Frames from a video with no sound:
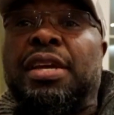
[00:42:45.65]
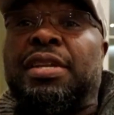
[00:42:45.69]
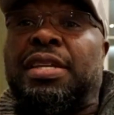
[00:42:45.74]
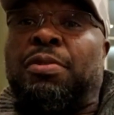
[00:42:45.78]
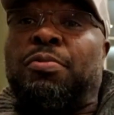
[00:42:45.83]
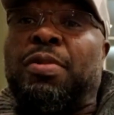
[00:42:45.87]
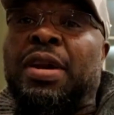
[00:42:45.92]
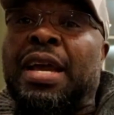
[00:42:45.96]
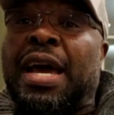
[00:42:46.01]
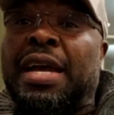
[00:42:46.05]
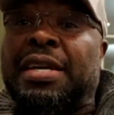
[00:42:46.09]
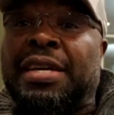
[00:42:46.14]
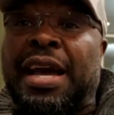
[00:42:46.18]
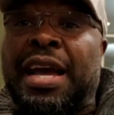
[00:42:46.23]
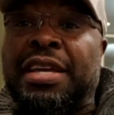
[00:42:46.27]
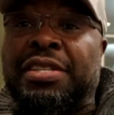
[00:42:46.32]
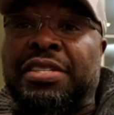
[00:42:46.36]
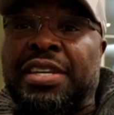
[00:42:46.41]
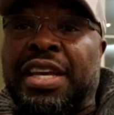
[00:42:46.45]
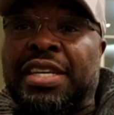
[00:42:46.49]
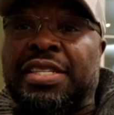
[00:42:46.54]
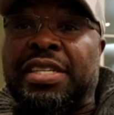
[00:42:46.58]
Then when I
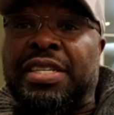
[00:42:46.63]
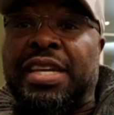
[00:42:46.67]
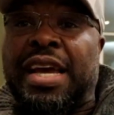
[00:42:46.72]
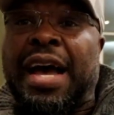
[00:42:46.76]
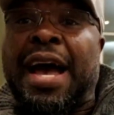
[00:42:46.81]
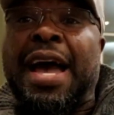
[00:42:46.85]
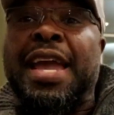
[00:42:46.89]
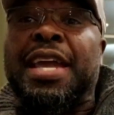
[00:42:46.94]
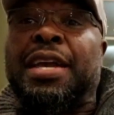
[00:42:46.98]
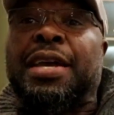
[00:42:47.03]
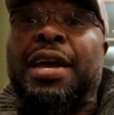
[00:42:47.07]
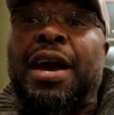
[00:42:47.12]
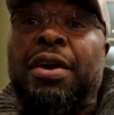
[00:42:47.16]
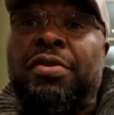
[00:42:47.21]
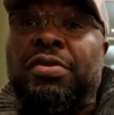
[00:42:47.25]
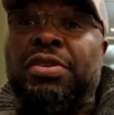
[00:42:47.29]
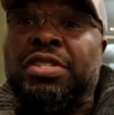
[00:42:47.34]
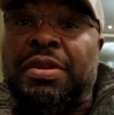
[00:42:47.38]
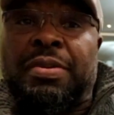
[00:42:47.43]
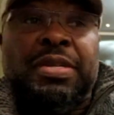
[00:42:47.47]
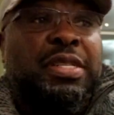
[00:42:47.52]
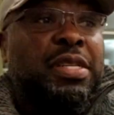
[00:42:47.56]
digested it, I
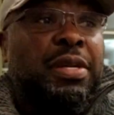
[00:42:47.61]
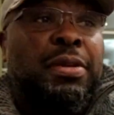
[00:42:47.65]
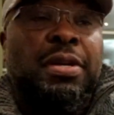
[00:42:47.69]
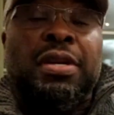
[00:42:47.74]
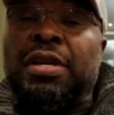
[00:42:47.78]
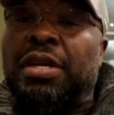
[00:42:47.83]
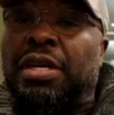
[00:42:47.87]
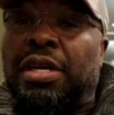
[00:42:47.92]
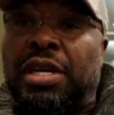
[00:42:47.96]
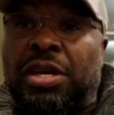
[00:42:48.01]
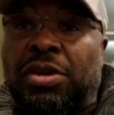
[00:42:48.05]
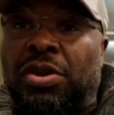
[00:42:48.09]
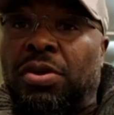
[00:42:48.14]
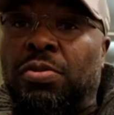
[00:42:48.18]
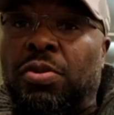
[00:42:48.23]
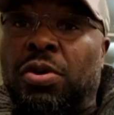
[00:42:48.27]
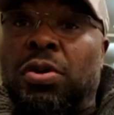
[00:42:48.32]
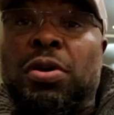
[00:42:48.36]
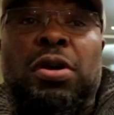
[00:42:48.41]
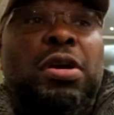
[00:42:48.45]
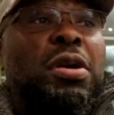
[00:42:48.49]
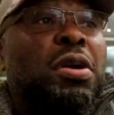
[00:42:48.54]
encouraged him. I said, you know
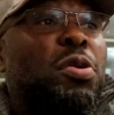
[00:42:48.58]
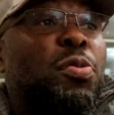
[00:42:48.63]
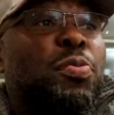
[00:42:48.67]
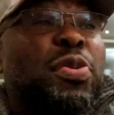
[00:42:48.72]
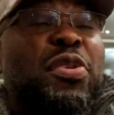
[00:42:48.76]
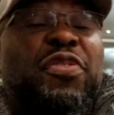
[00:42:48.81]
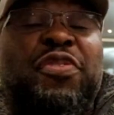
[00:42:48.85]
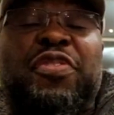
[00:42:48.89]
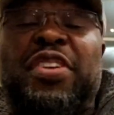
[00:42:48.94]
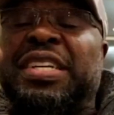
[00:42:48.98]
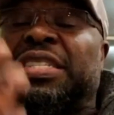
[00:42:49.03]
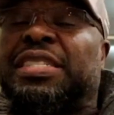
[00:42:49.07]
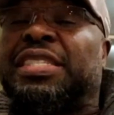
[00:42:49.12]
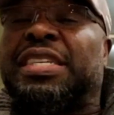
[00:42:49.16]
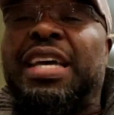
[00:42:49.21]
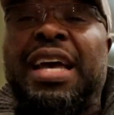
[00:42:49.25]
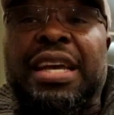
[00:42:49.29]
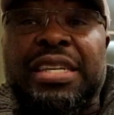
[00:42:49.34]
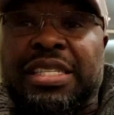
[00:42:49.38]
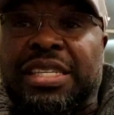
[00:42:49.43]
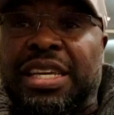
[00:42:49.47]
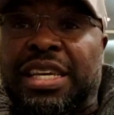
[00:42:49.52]
what? It would be
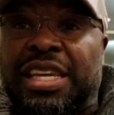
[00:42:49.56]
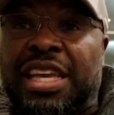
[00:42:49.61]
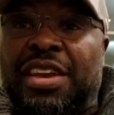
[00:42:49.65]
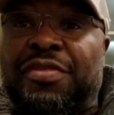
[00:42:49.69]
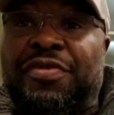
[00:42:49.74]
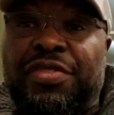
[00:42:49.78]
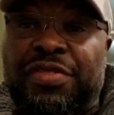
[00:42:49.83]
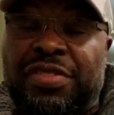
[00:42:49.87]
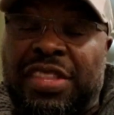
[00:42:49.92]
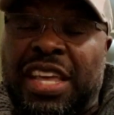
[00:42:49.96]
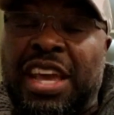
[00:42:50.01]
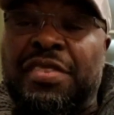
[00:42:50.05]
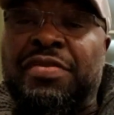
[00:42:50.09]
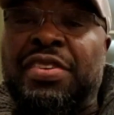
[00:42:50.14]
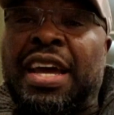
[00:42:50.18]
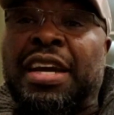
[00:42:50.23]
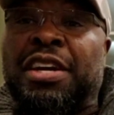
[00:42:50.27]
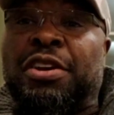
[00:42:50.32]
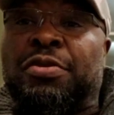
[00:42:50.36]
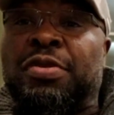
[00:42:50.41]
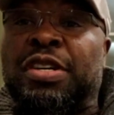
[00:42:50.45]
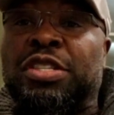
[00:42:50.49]
fantastic if David
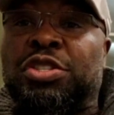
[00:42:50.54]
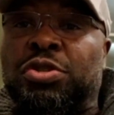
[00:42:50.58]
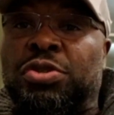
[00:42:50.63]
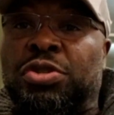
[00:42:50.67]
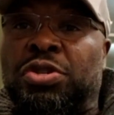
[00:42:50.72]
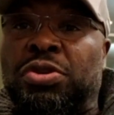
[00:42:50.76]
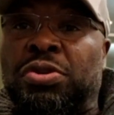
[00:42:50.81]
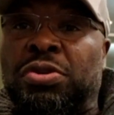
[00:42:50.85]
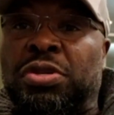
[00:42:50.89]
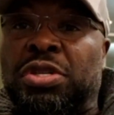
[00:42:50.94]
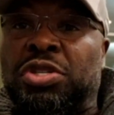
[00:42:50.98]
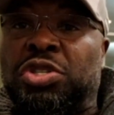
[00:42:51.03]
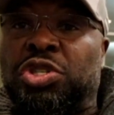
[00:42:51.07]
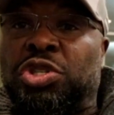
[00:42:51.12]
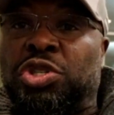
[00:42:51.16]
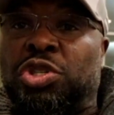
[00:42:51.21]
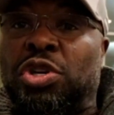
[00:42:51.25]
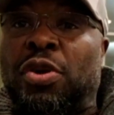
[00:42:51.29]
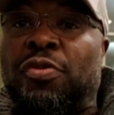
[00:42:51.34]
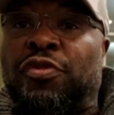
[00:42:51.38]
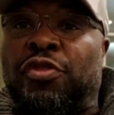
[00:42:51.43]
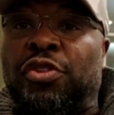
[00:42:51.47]
agrees to do this
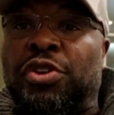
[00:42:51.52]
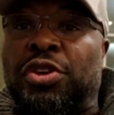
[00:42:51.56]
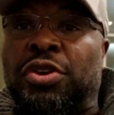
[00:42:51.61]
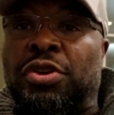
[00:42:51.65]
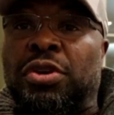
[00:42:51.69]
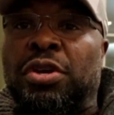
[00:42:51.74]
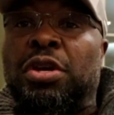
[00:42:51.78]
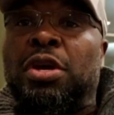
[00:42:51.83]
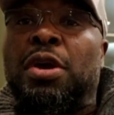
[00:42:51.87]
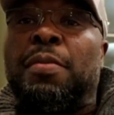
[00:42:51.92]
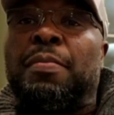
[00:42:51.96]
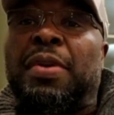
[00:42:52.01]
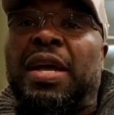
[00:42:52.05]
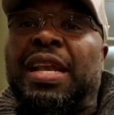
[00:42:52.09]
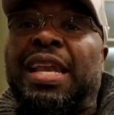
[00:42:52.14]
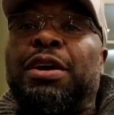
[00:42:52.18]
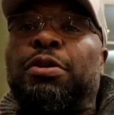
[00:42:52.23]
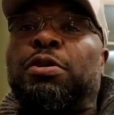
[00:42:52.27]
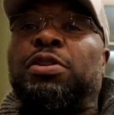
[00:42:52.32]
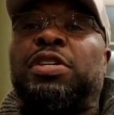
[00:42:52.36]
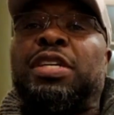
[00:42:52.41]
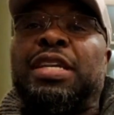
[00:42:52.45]
job for you. But
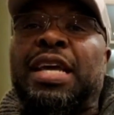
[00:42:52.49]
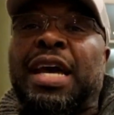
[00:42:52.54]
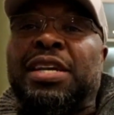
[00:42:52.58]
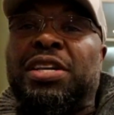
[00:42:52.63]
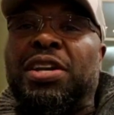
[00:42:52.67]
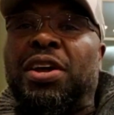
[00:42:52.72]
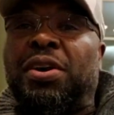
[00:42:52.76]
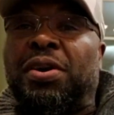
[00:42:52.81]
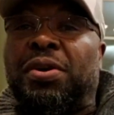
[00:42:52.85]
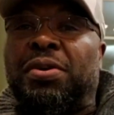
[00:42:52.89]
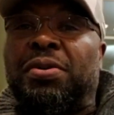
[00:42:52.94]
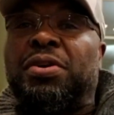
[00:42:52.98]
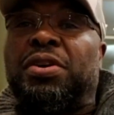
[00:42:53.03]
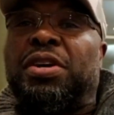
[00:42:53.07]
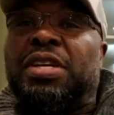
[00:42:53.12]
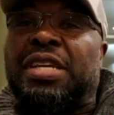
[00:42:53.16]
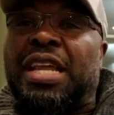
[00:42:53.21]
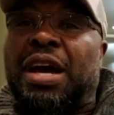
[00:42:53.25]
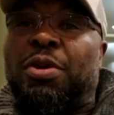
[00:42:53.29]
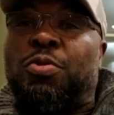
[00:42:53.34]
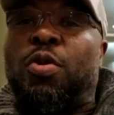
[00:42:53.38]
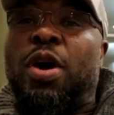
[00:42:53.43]
little did I know
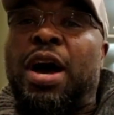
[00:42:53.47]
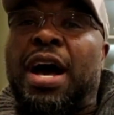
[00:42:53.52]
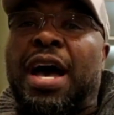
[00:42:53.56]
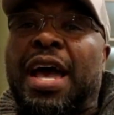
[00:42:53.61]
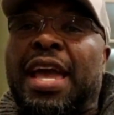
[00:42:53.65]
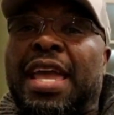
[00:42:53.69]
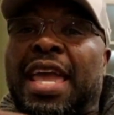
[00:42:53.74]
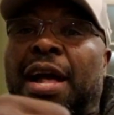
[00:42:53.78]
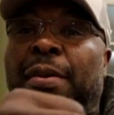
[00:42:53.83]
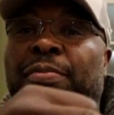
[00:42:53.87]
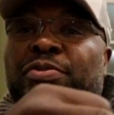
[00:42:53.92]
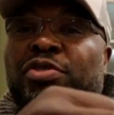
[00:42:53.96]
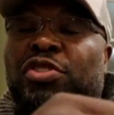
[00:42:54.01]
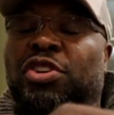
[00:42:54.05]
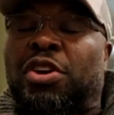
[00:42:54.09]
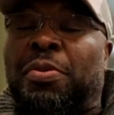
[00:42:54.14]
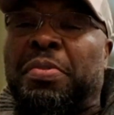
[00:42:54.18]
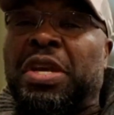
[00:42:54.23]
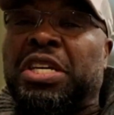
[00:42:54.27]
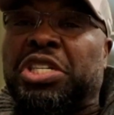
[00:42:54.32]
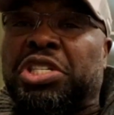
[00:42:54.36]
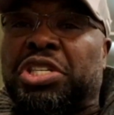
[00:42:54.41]
that what I helped
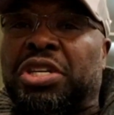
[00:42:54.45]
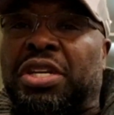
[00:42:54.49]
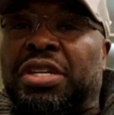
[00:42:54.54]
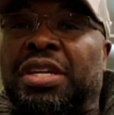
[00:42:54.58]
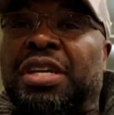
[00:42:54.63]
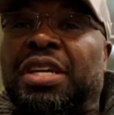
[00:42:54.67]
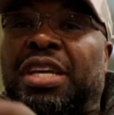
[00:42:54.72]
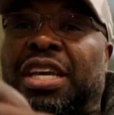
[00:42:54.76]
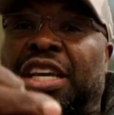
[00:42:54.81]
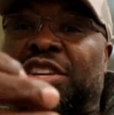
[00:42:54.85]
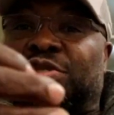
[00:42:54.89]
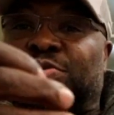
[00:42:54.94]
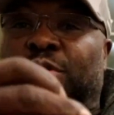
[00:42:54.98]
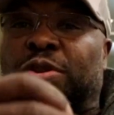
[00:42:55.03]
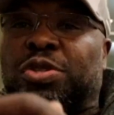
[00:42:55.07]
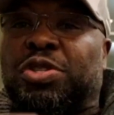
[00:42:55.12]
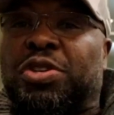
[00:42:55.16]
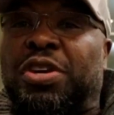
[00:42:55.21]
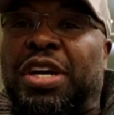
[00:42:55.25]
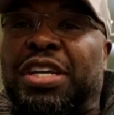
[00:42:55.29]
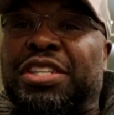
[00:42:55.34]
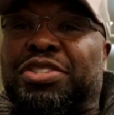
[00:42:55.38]
commission is
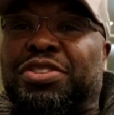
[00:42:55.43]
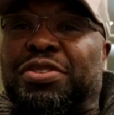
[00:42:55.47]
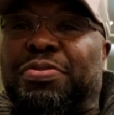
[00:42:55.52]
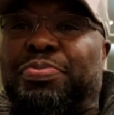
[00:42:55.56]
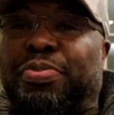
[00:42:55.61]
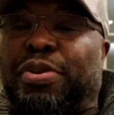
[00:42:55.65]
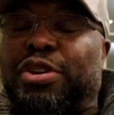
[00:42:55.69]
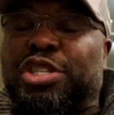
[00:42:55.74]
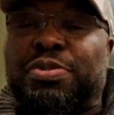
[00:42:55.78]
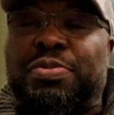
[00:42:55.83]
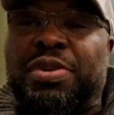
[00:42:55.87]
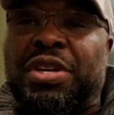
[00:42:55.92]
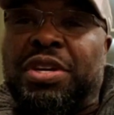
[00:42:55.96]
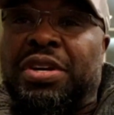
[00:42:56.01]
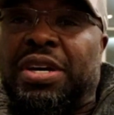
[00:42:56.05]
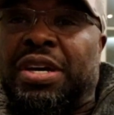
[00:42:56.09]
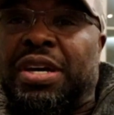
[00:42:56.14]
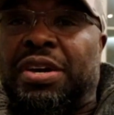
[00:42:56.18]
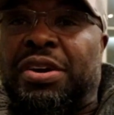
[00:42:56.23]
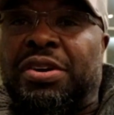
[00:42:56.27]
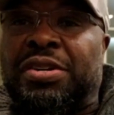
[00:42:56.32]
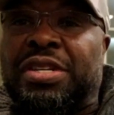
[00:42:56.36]
what's going to push me
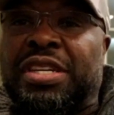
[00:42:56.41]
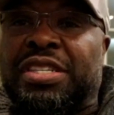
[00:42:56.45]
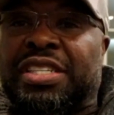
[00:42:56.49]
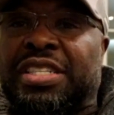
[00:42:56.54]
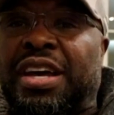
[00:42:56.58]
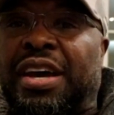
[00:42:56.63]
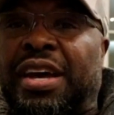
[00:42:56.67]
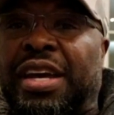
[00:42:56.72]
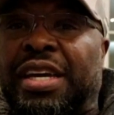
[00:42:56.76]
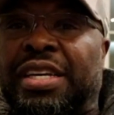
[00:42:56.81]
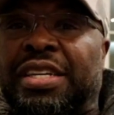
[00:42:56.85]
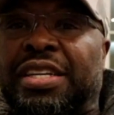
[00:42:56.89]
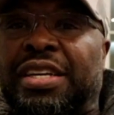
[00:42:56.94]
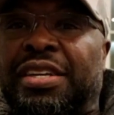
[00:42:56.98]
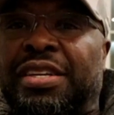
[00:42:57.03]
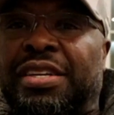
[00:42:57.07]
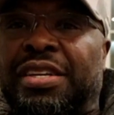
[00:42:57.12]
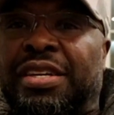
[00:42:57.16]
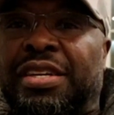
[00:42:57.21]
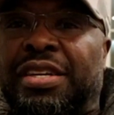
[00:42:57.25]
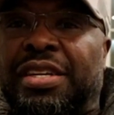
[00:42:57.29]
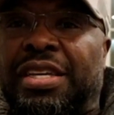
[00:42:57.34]
on the side.
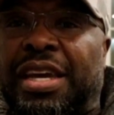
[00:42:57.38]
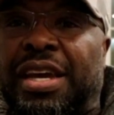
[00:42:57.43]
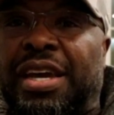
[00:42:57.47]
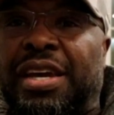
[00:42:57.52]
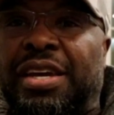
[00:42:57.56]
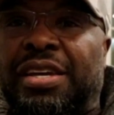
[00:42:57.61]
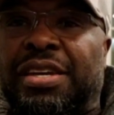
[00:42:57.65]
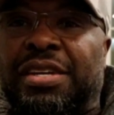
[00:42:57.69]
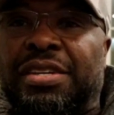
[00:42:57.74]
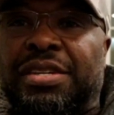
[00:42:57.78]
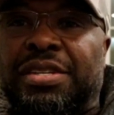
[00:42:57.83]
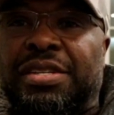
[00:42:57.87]
Yeah?